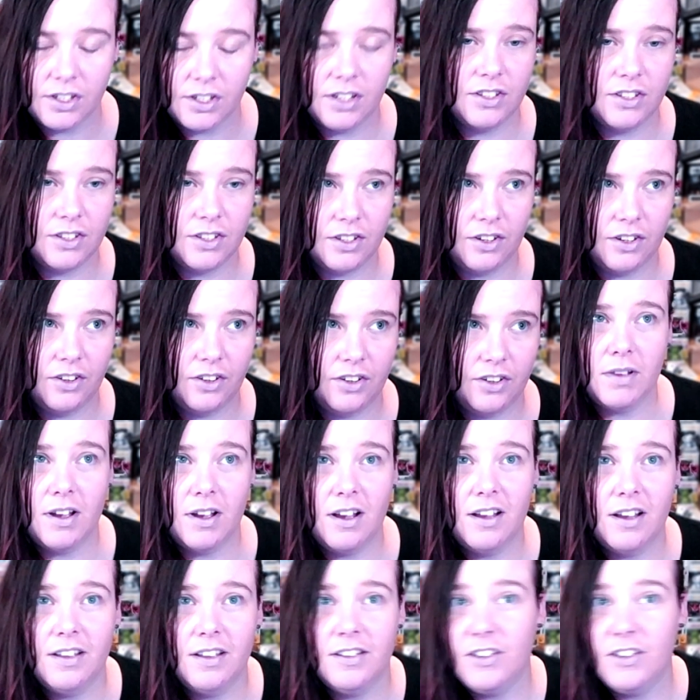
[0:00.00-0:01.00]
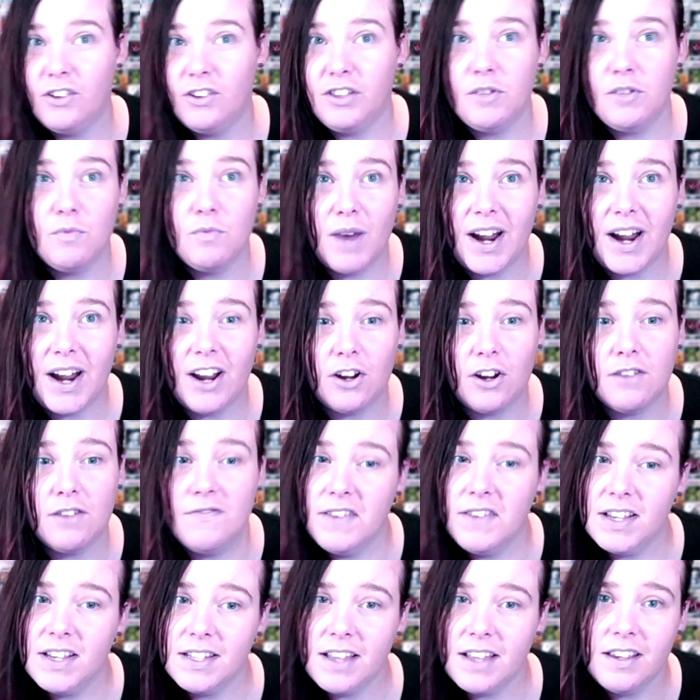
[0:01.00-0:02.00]
So the only way I could fix
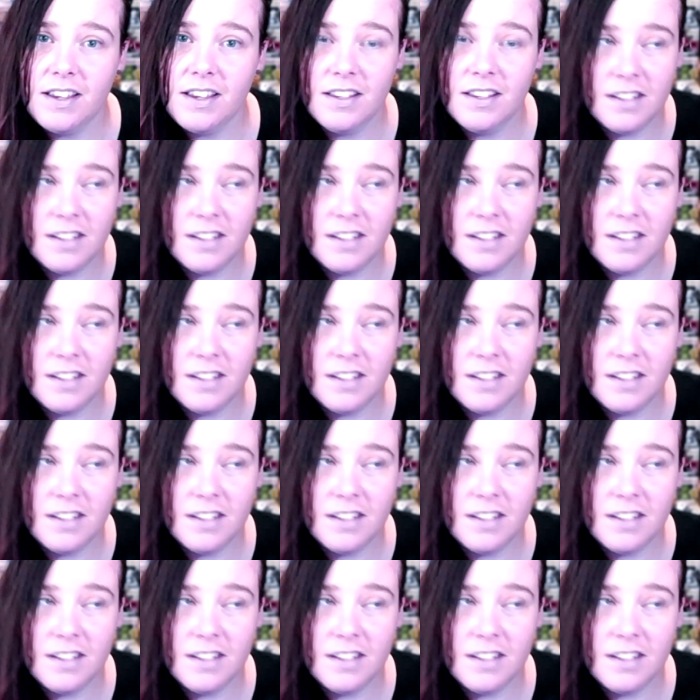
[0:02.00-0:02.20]
that is